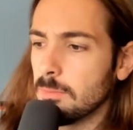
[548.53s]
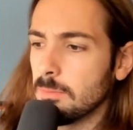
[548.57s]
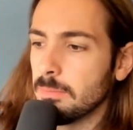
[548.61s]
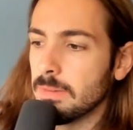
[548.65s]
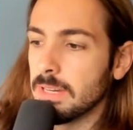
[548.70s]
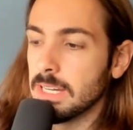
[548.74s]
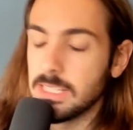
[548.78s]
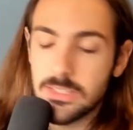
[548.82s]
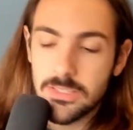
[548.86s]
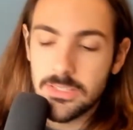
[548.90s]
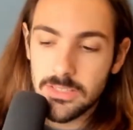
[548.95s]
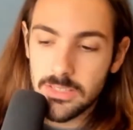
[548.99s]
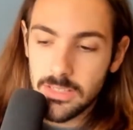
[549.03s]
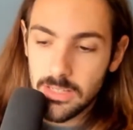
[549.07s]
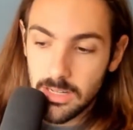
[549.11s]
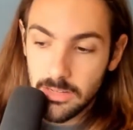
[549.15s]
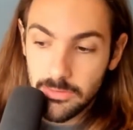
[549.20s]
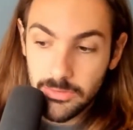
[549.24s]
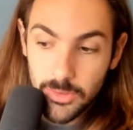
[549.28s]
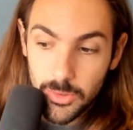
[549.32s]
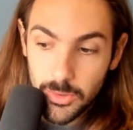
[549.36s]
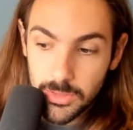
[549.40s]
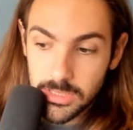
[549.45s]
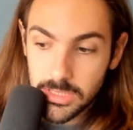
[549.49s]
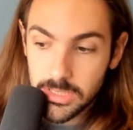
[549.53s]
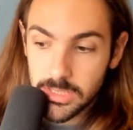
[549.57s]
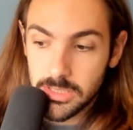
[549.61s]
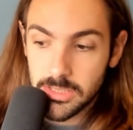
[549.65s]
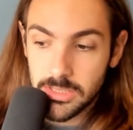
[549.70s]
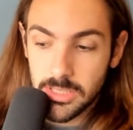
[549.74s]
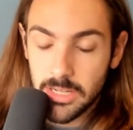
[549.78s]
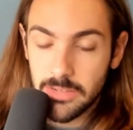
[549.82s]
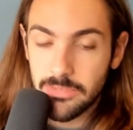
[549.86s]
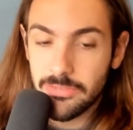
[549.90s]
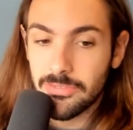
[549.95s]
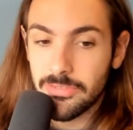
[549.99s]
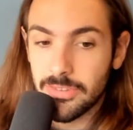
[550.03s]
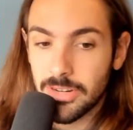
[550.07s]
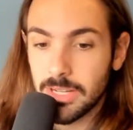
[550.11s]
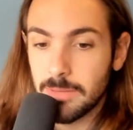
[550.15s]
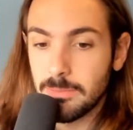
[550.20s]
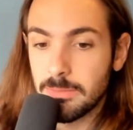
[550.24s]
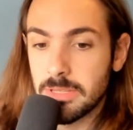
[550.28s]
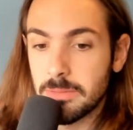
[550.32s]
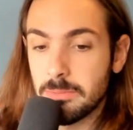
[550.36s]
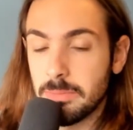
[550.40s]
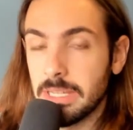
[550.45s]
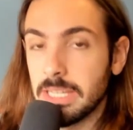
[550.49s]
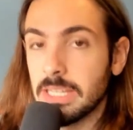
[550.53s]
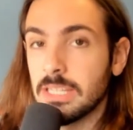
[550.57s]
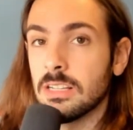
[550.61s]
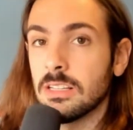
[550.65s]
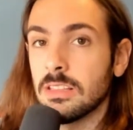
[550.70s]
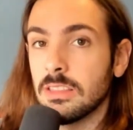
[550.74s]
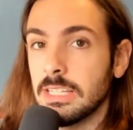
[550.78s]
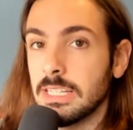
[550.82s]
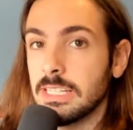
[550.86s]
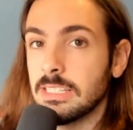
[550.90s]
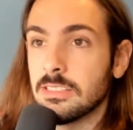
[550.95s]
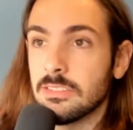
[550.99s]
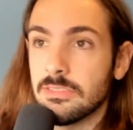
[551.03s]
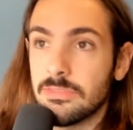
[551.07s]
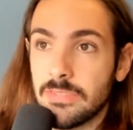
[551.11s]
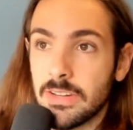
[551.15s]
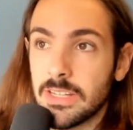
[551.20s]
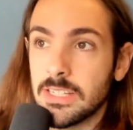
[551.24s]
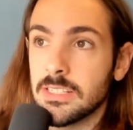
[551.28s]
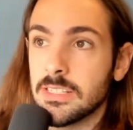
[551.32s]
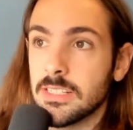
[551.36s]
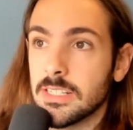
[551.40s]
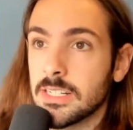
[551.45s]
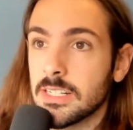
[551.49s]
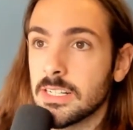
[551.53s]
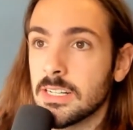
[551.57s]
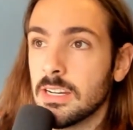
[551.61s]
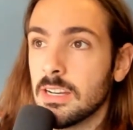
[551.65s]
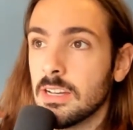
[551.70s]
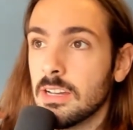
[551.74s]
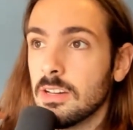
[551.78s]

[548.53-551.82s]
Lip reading: It's, of course, tough for him to be an elite defender